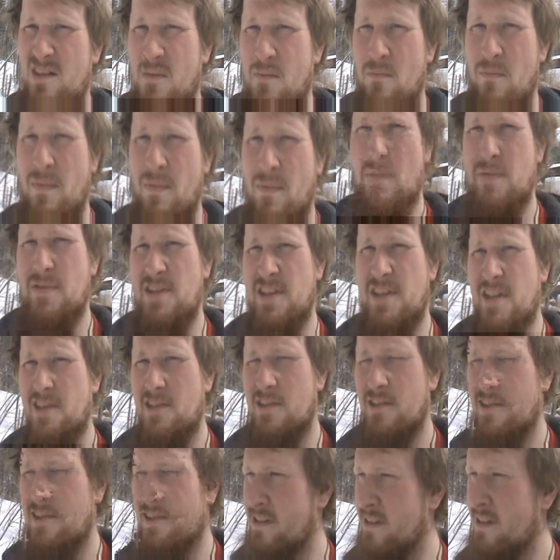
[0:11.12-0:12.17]
maple
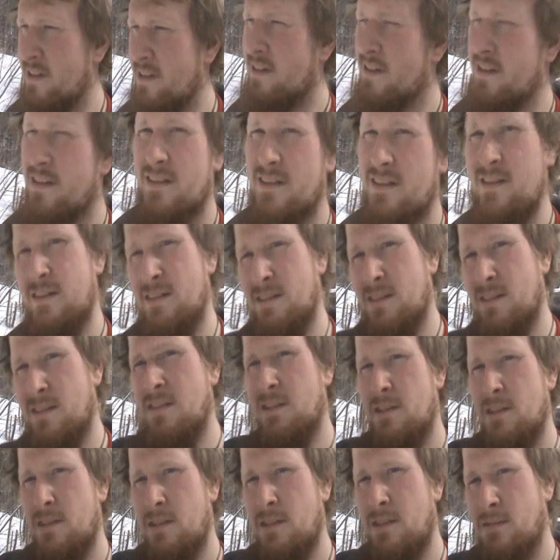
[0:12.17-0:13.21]
season.
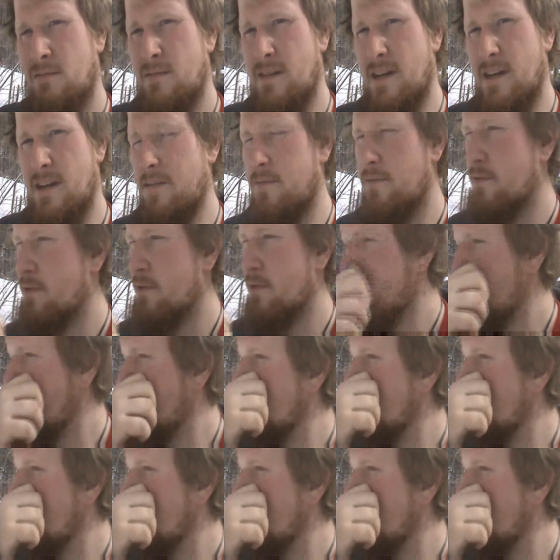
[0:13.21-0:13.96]
Rock and roll.